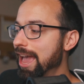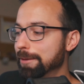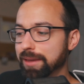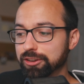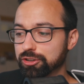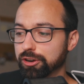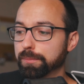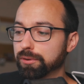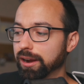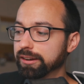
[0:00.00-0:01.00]
and make sure you're
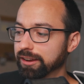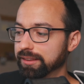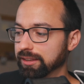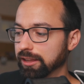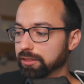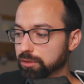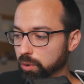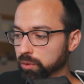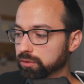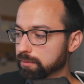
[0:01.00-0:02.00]
prioritizing
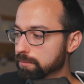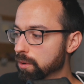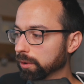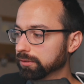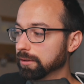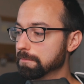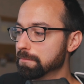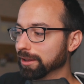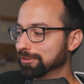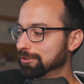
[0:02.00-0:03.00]
those most
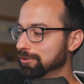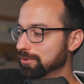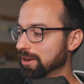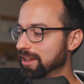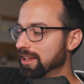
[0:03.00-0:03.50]
must do